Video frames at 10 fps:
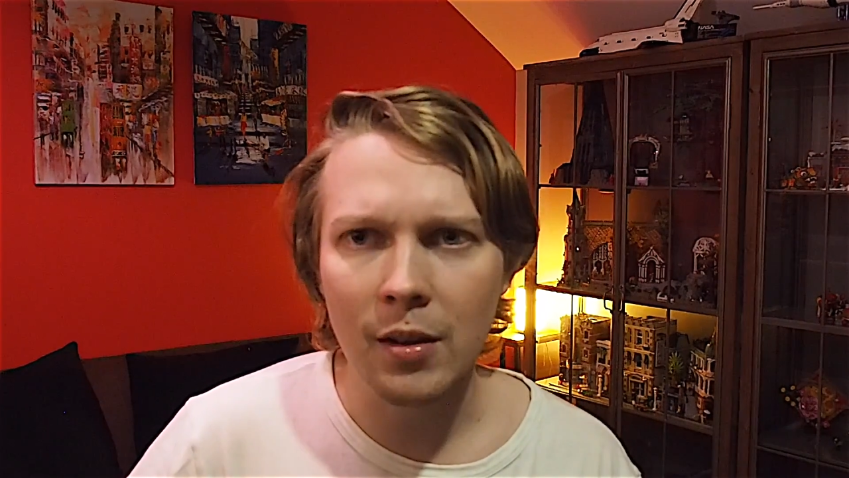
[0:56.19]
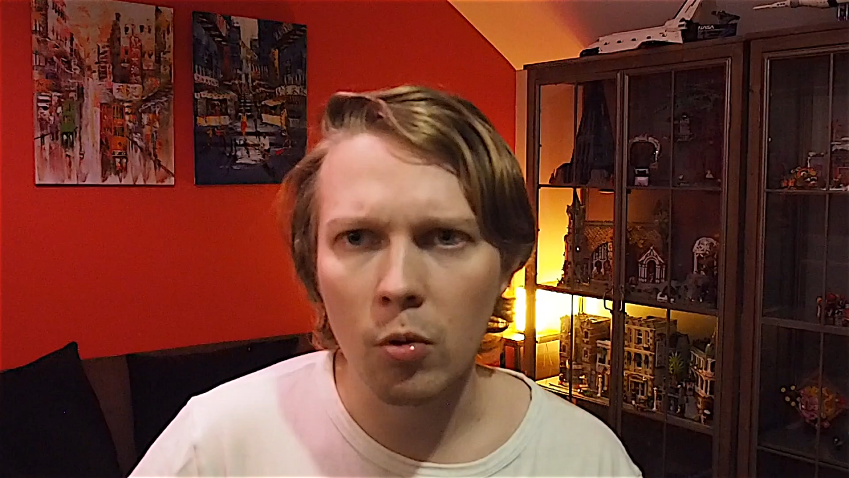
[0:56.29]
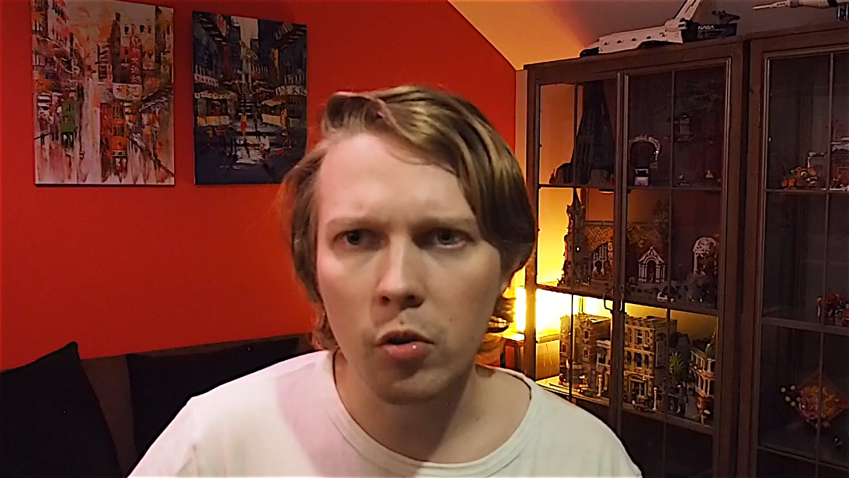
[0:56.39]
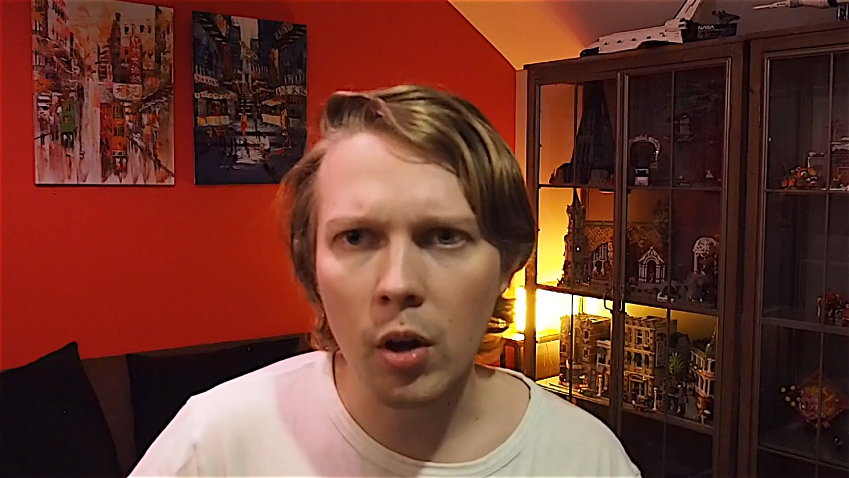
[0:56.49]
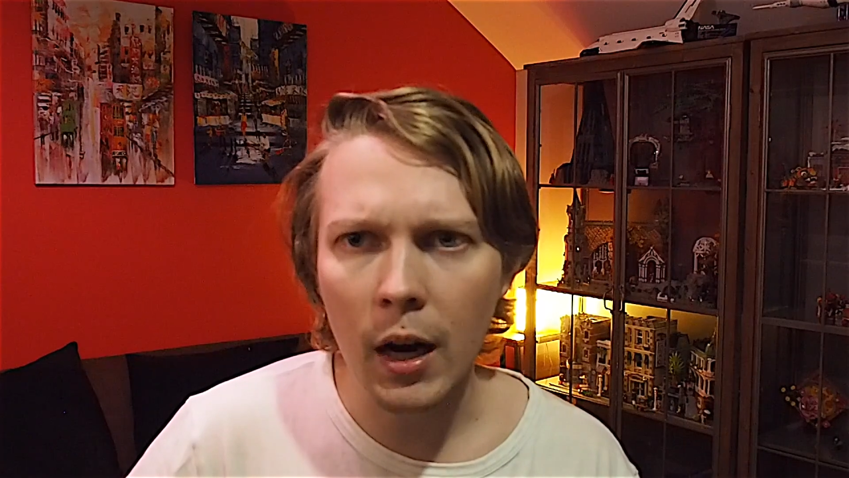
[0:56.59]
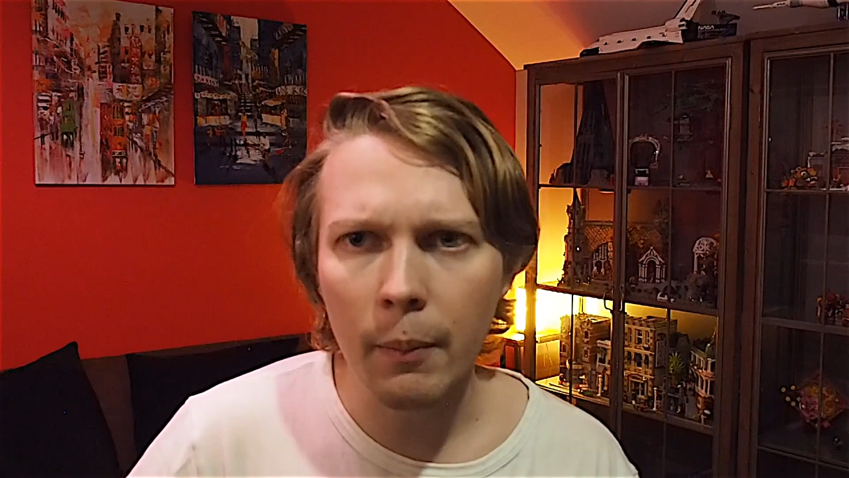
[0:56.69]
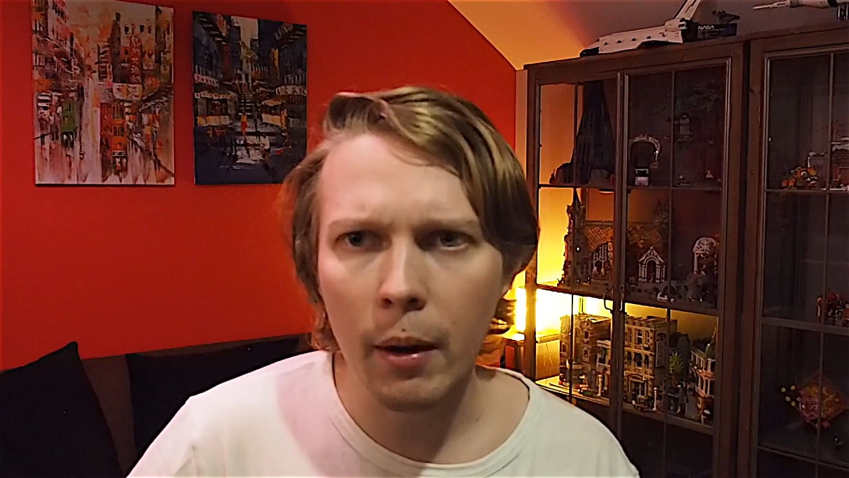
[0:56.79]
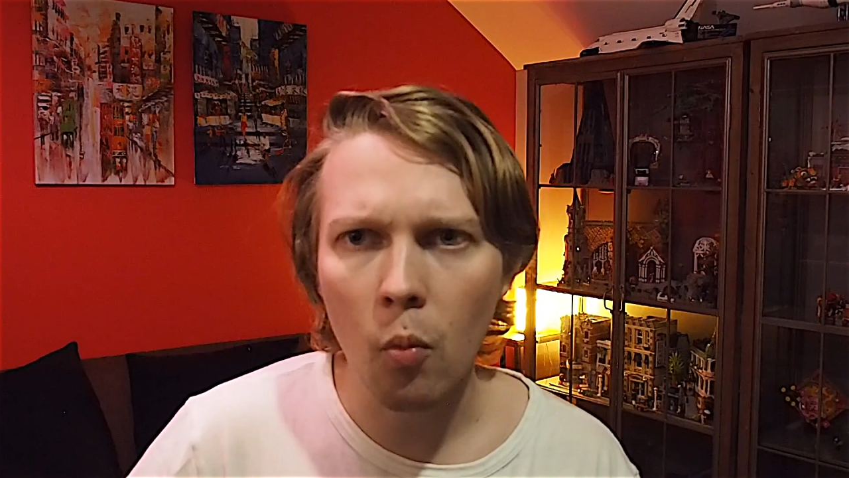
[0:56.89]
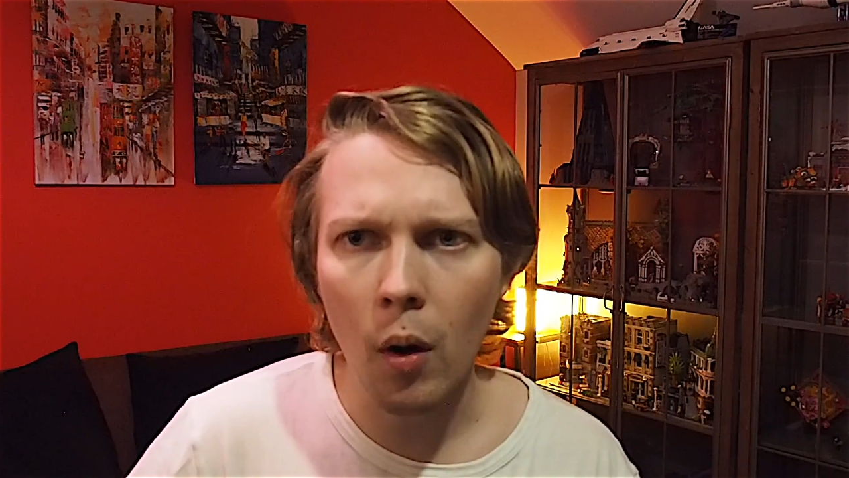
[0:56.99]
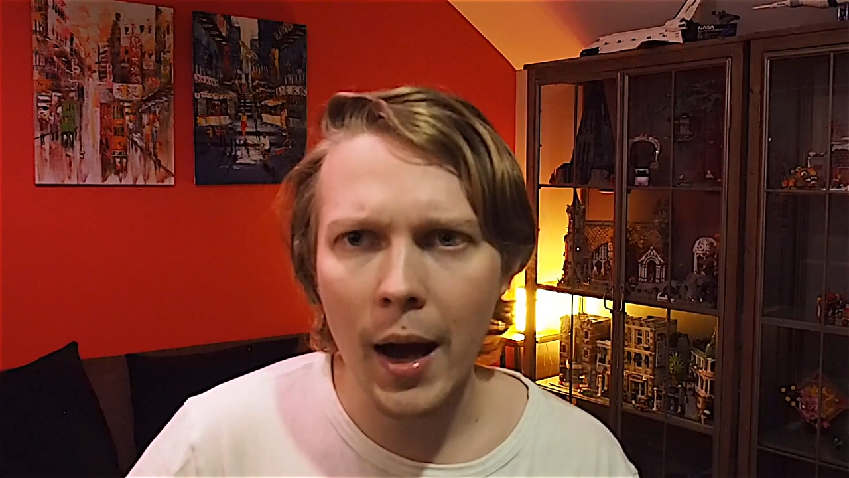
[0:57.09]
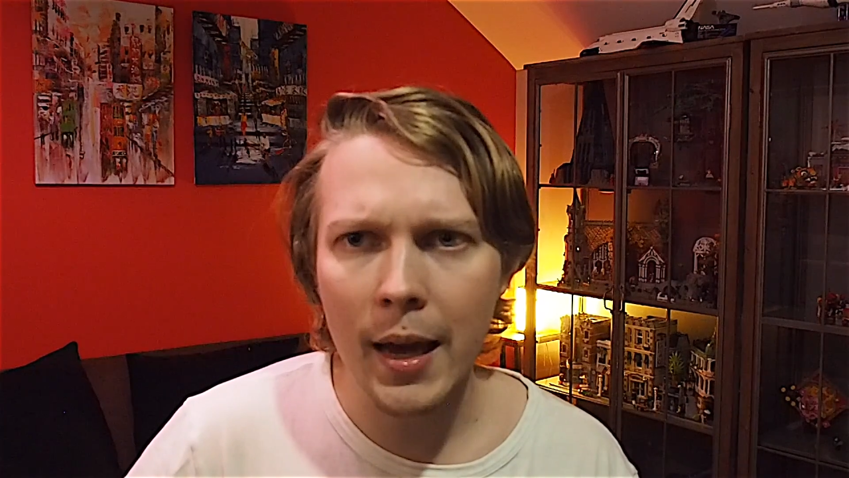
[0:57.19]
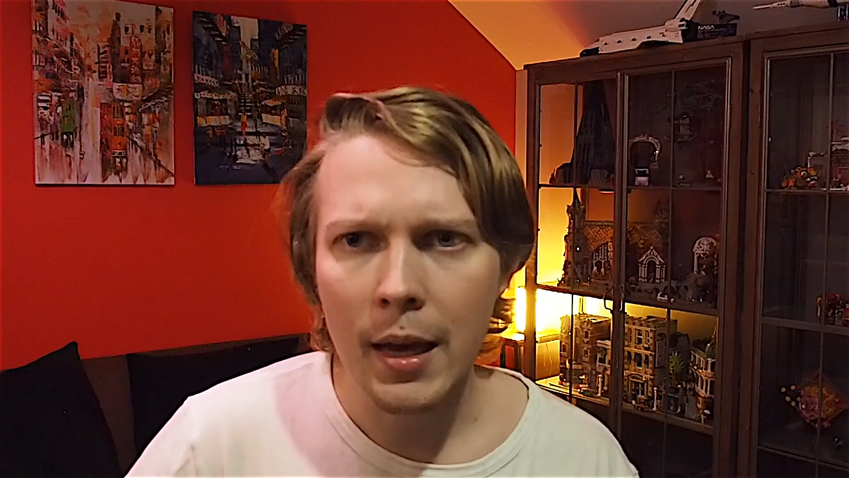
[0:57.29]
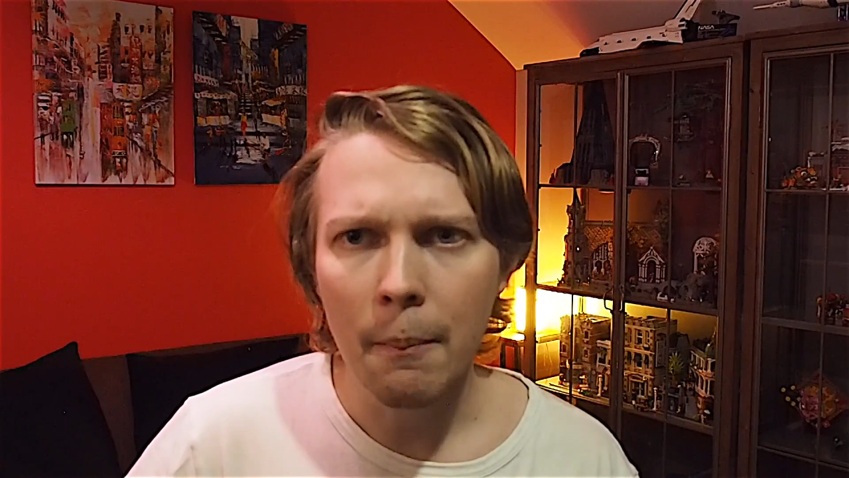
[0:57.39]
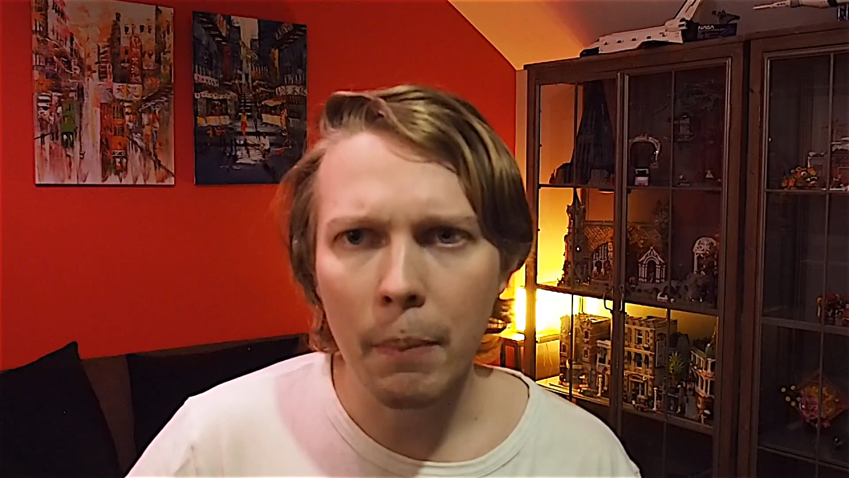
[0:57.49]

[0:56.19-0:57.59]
and we'll talk about why,